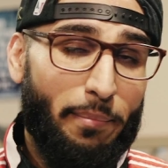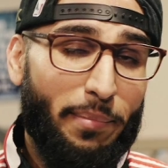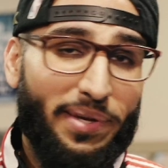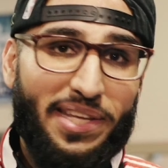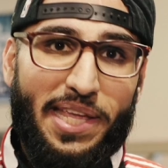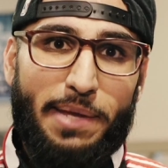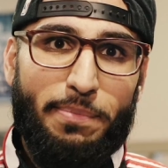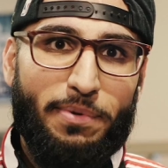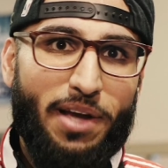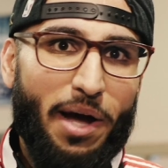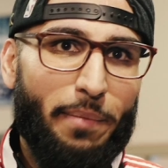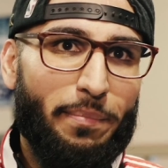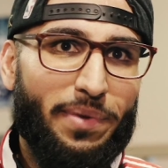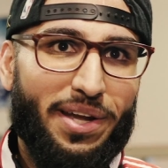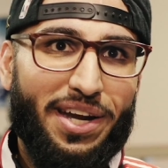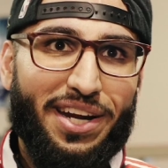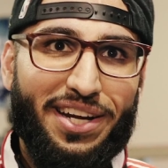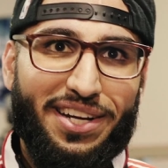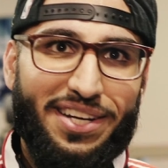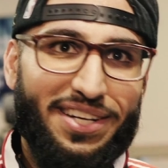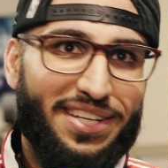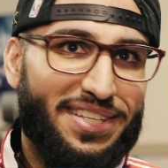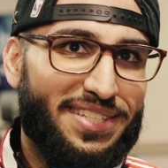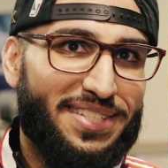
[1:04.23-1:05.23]
I'm gonna keep coming here
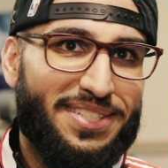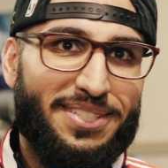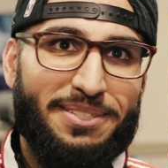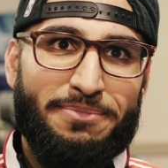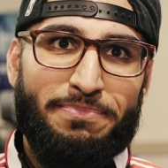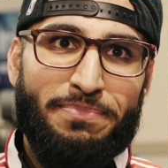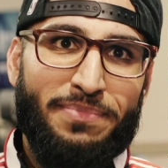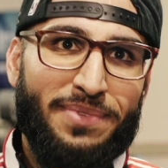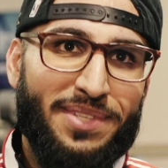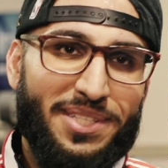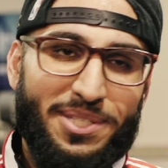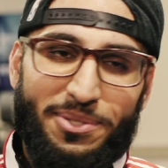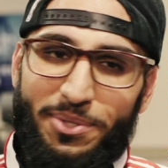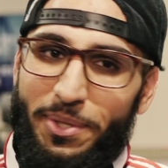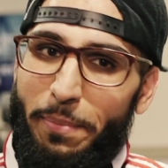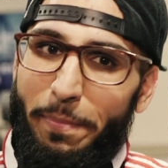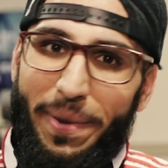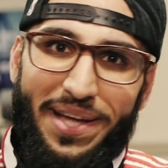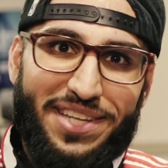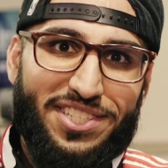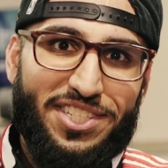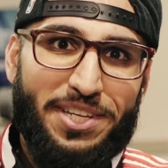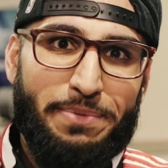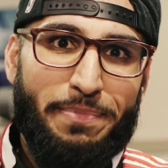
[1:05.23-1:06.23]
because it's the
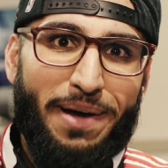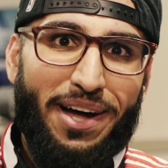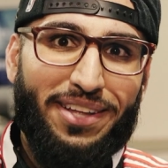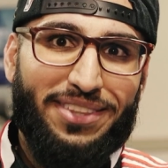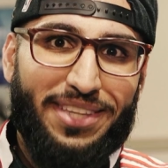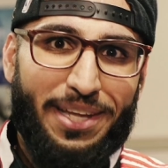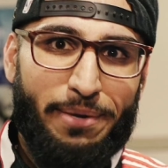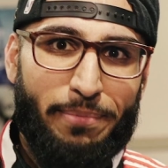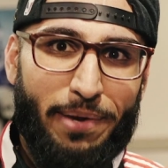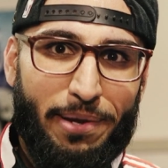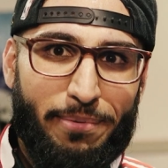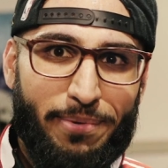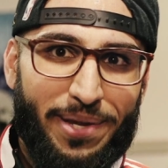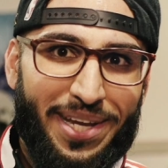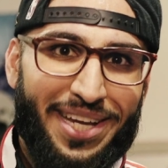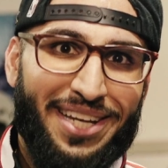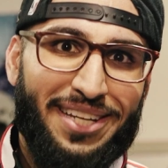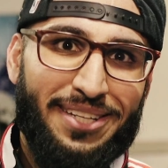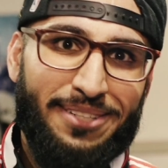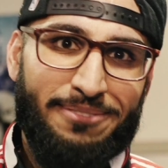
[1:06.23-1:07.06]
best gym out there, baby.